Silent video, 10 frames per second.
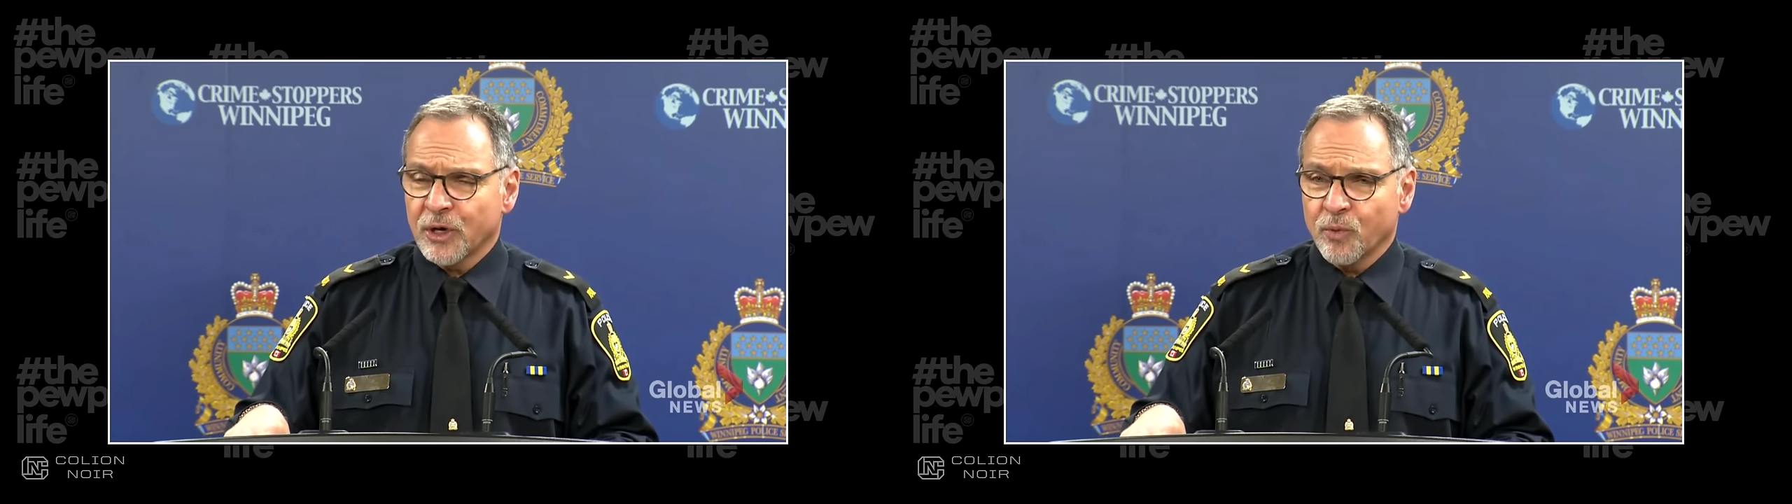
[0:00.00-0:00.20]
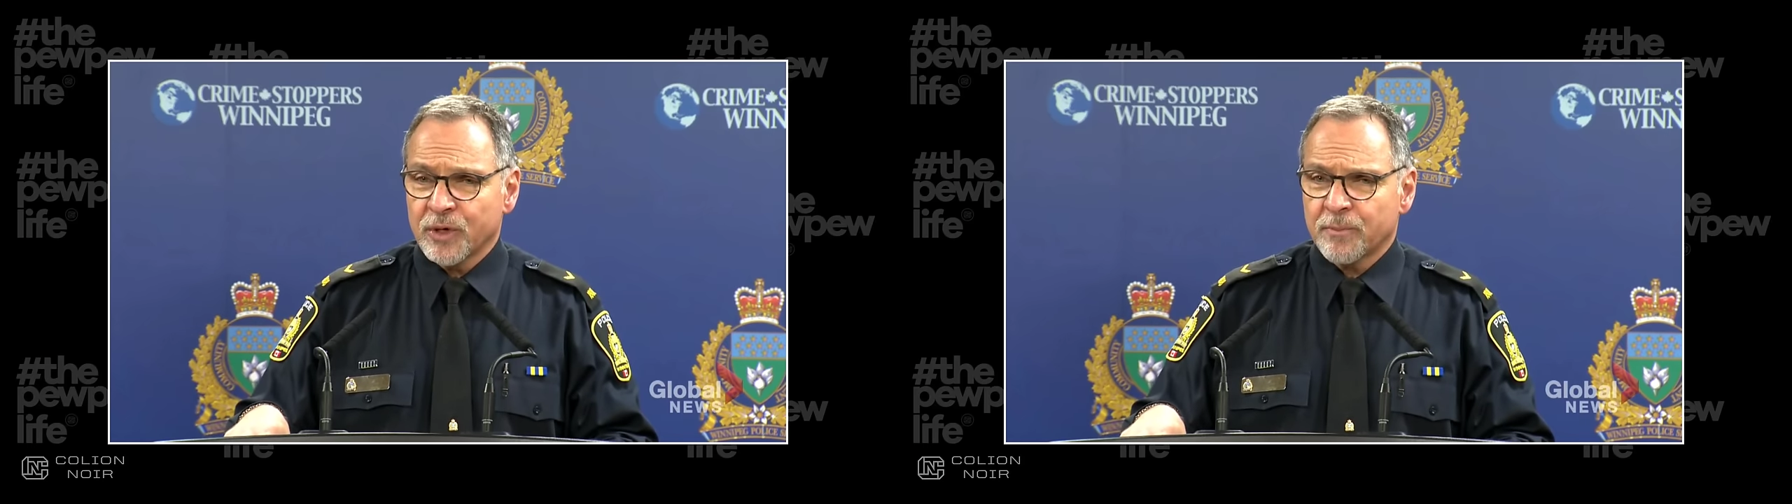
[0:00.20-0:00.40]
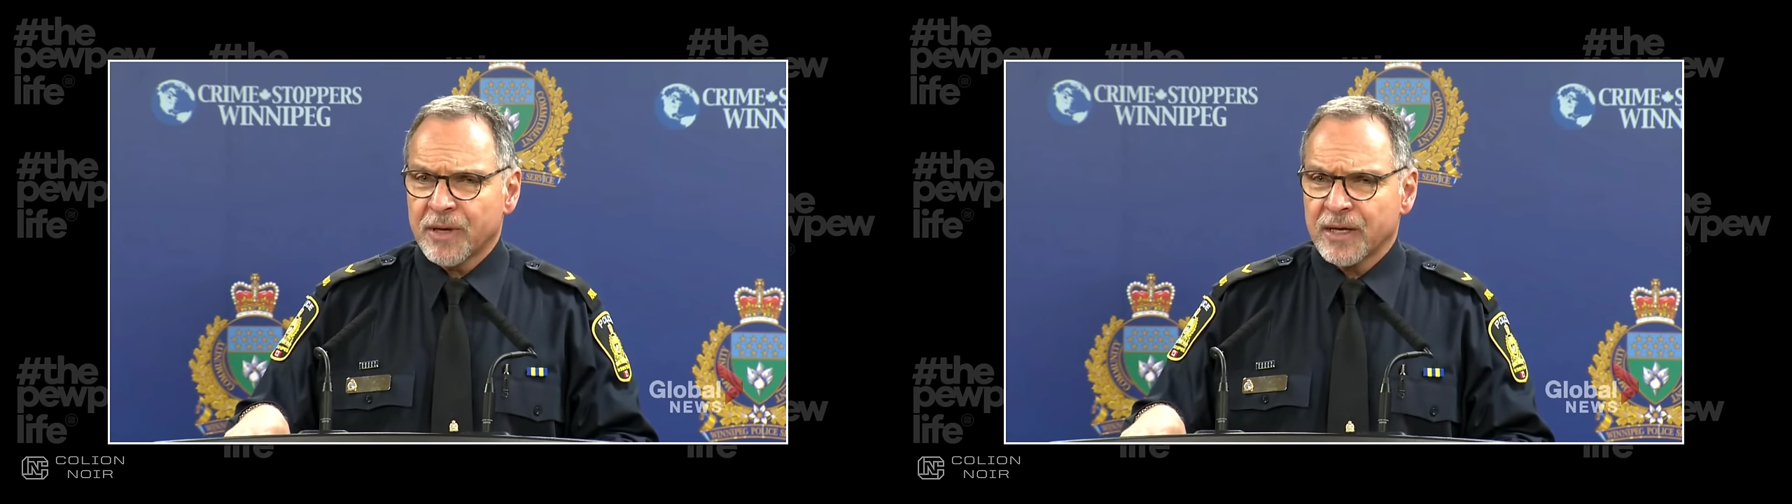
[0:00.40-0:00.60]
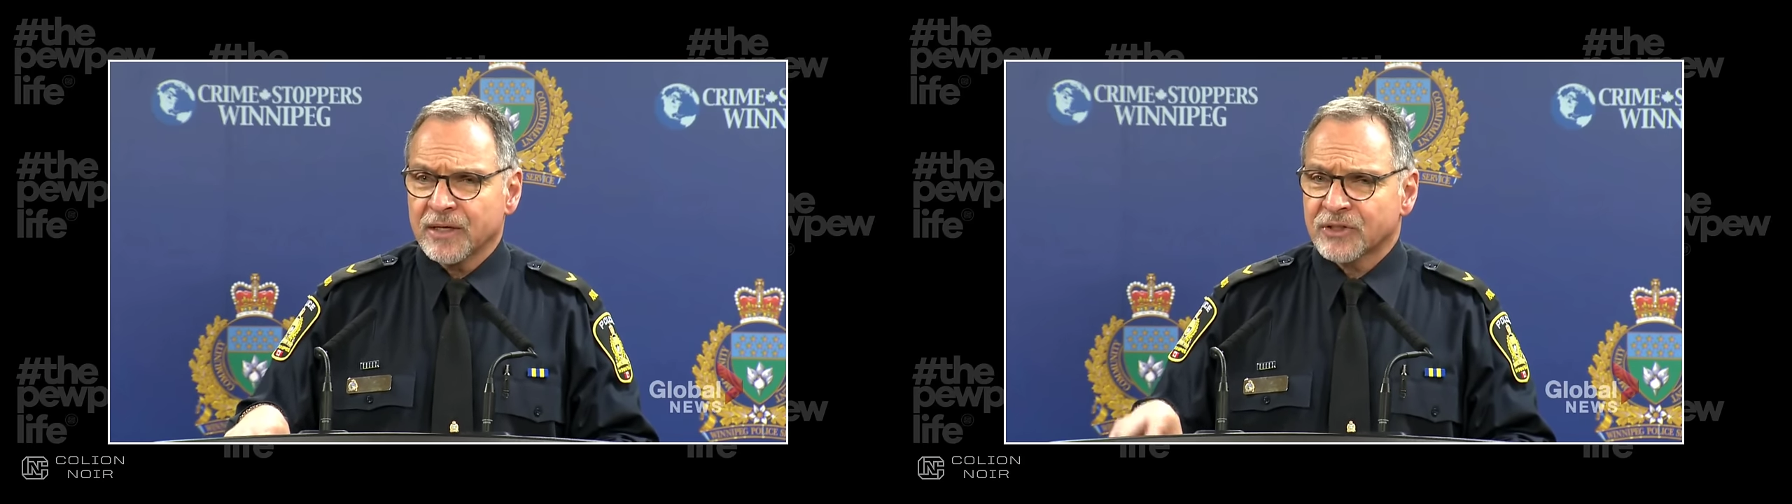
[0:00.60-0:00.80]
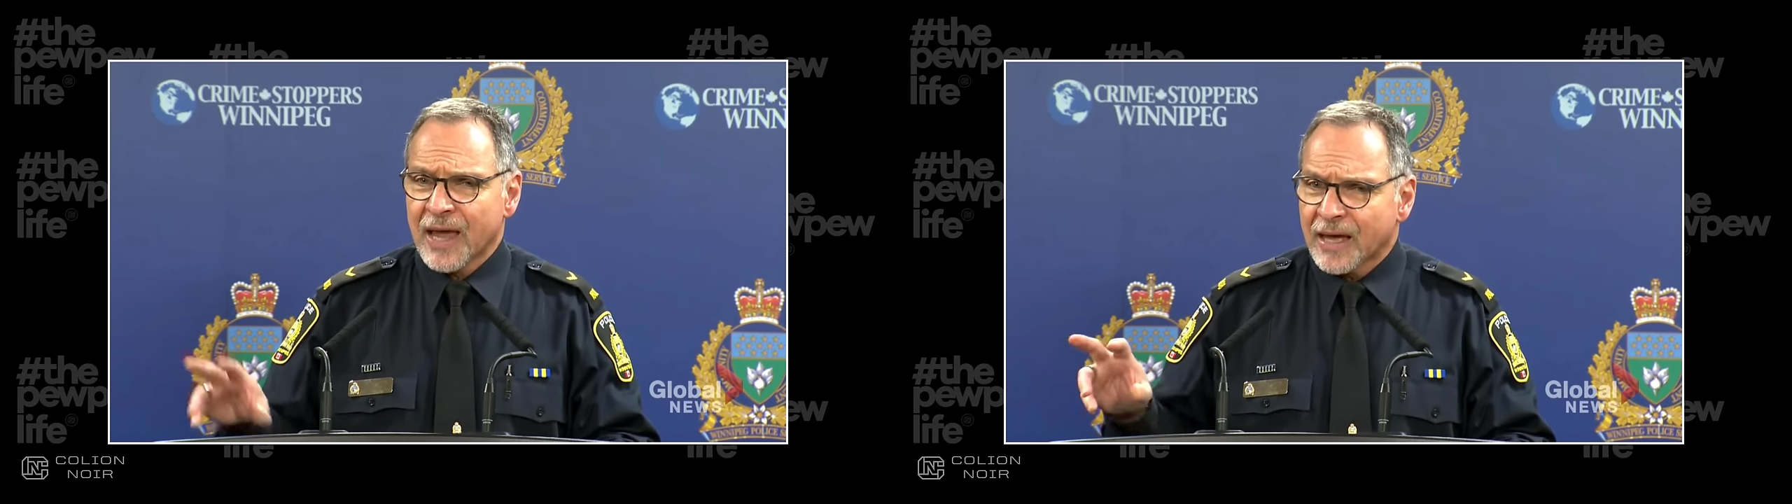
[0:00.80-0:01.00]
that
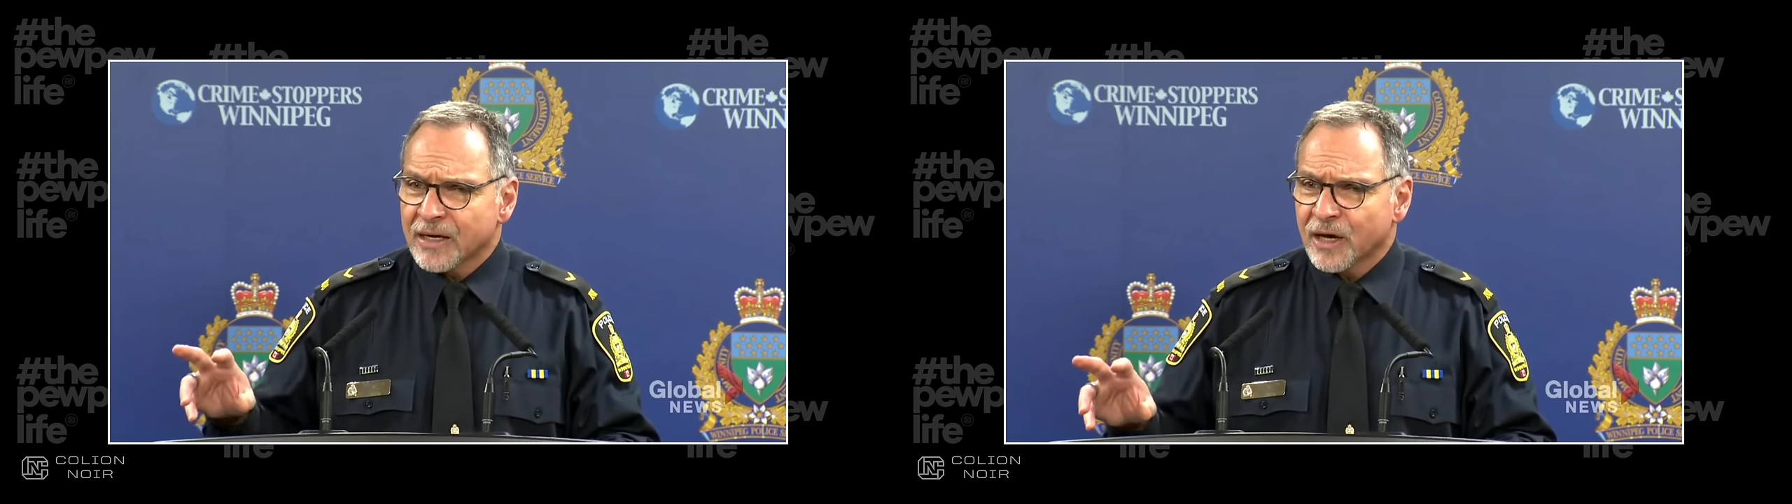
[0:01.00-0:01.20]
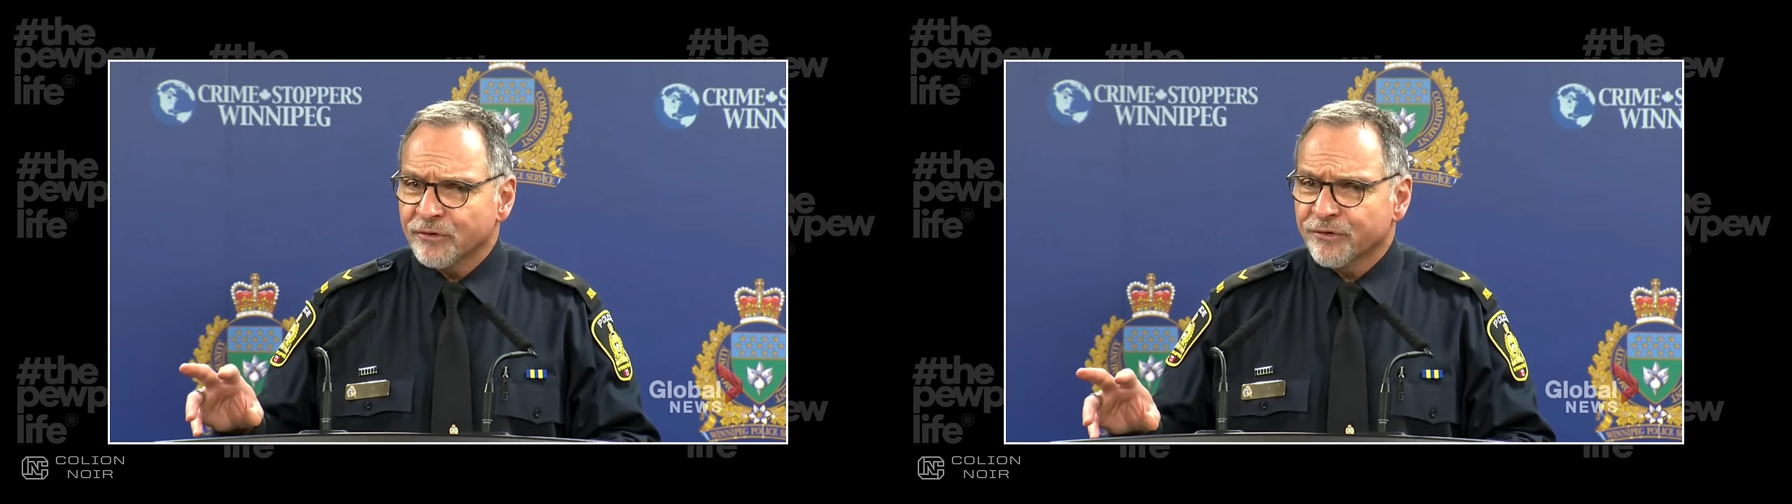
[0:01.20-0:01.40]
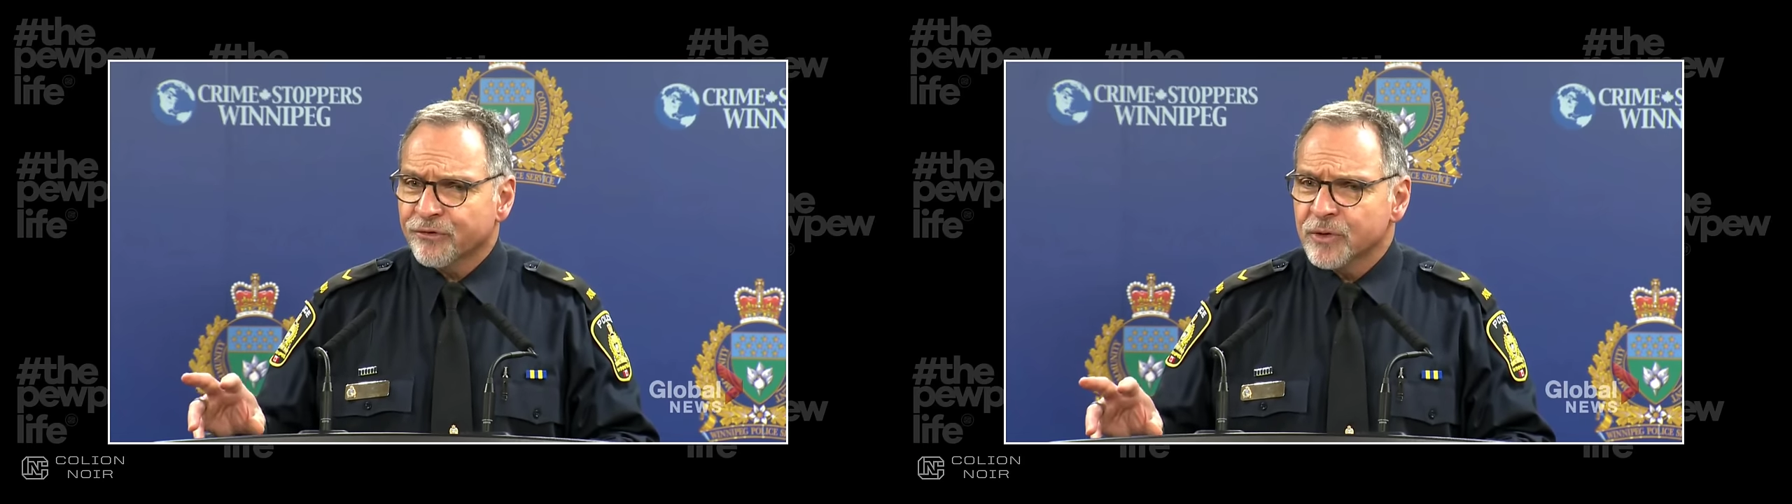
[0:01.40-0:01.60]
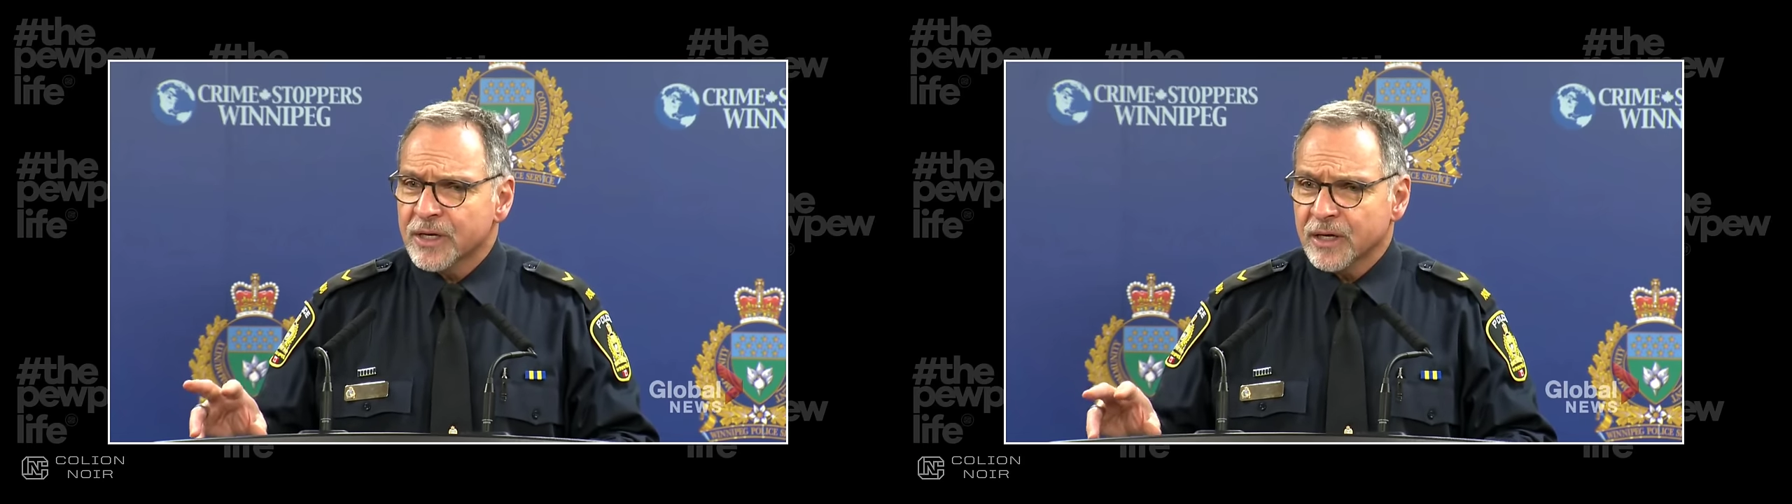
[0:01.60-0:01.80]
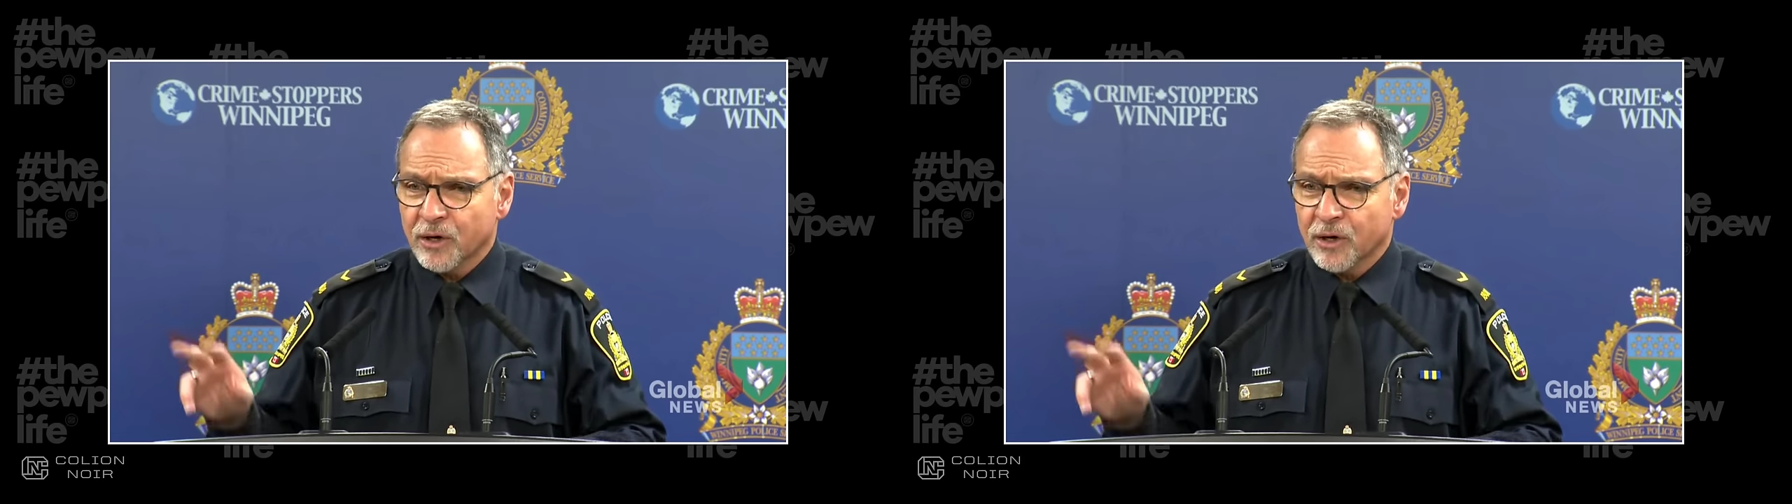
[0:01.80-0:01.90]
Winnipeg is handgun free,